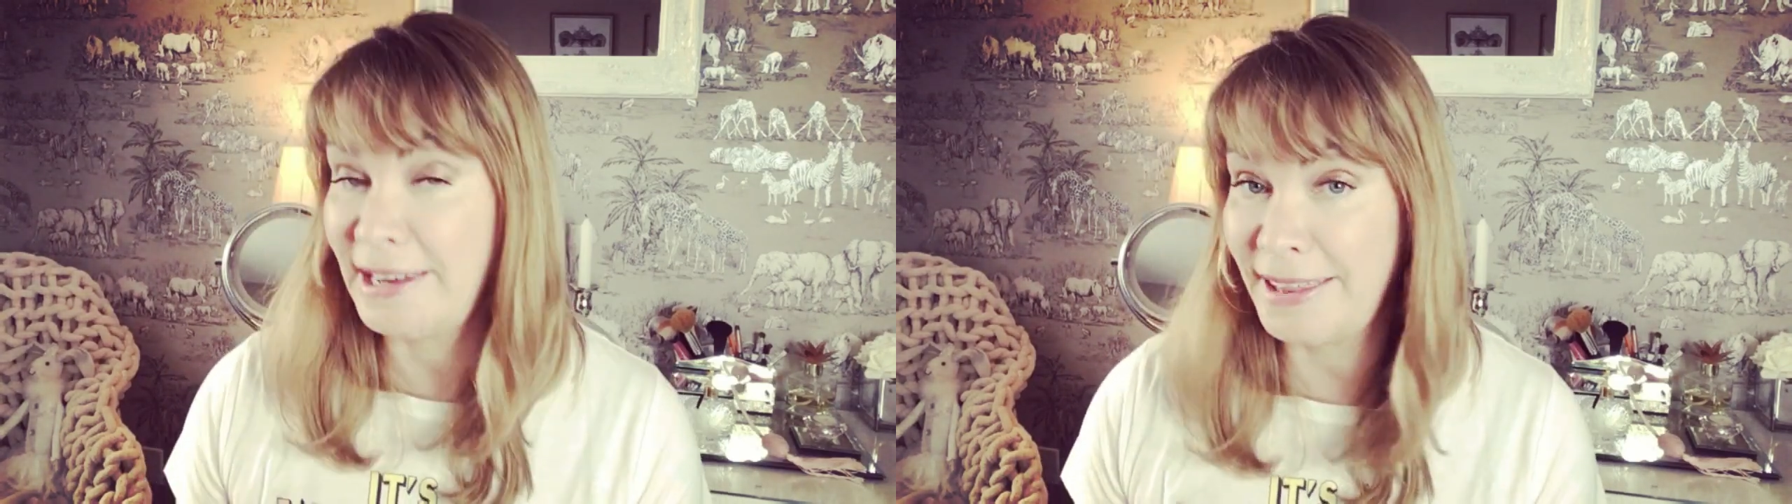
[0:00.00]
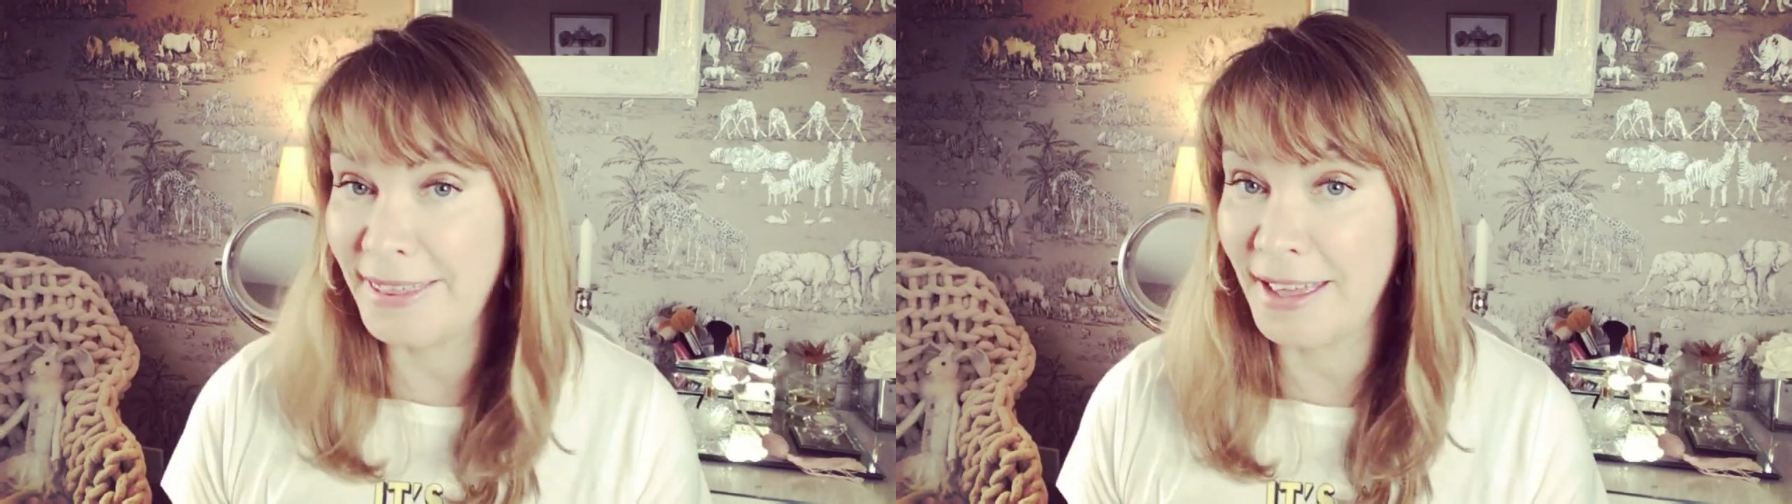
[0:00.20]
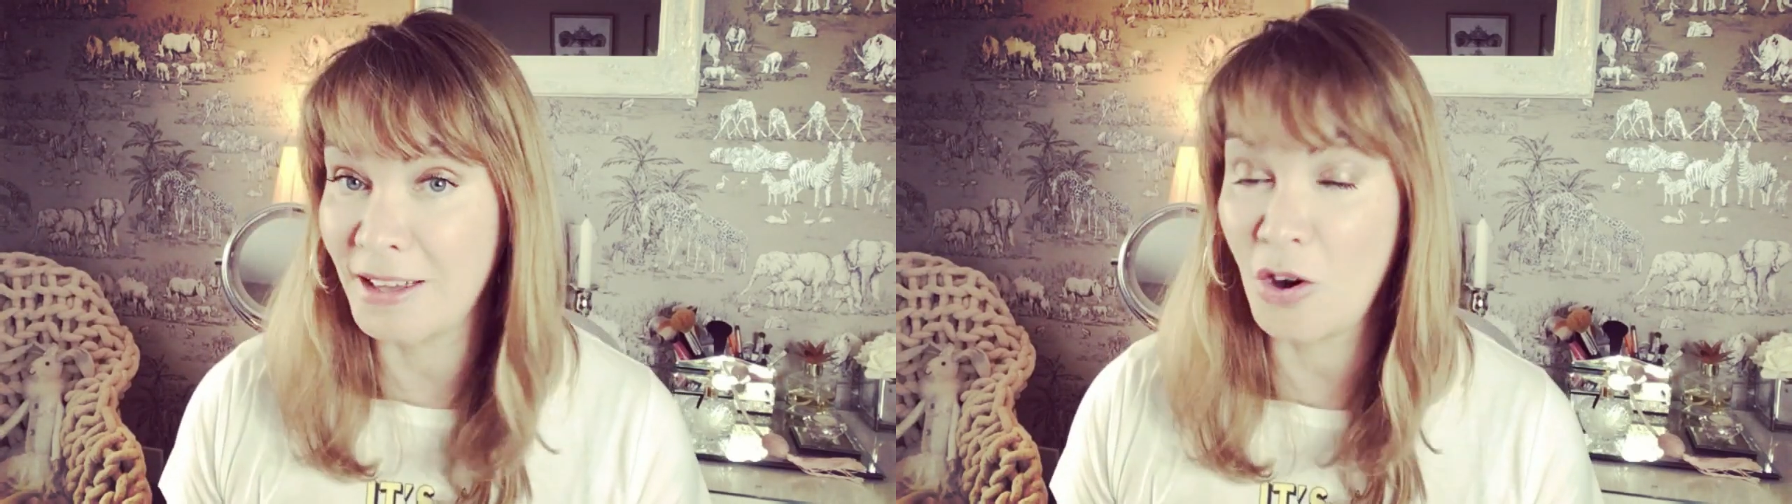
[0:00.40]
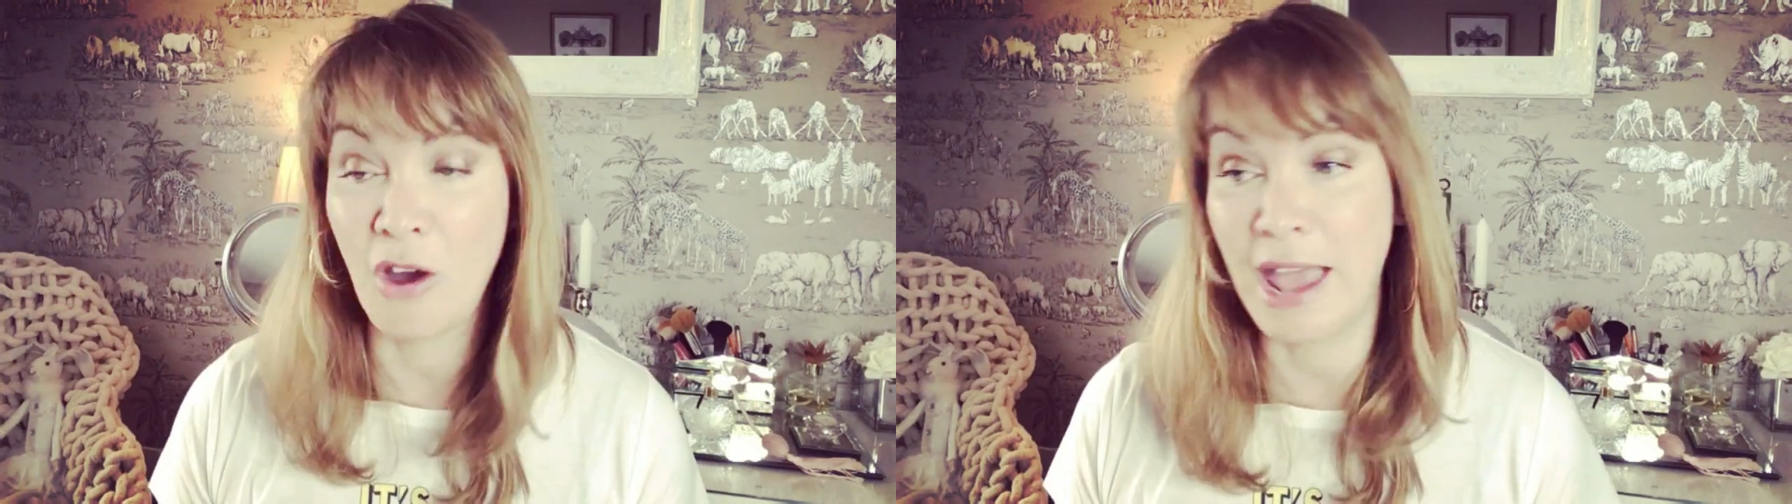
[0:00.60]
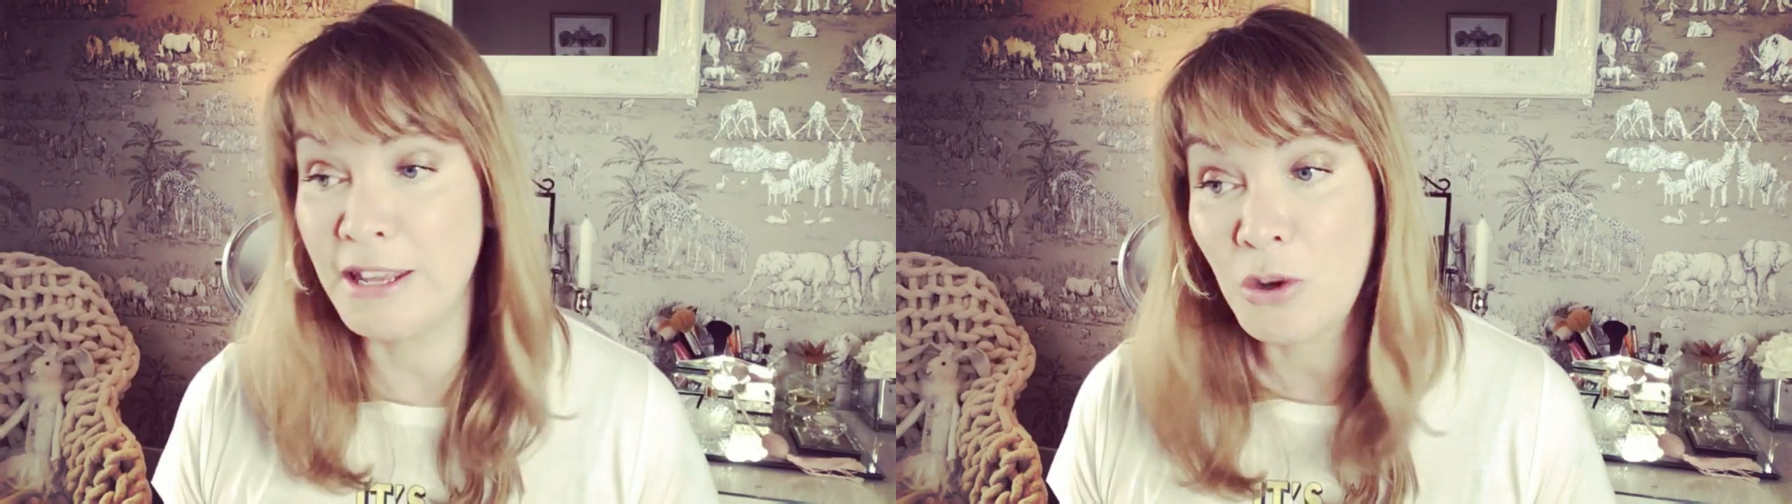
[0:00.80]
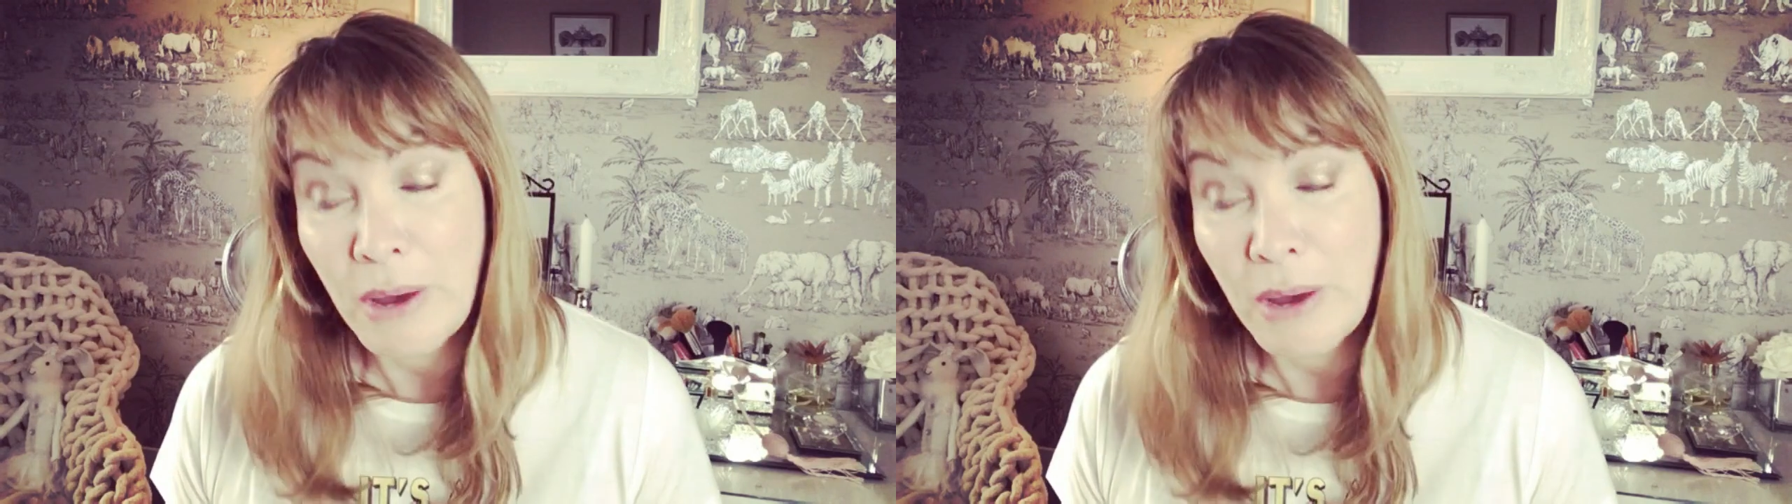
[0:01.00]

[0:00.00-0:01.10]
anything or any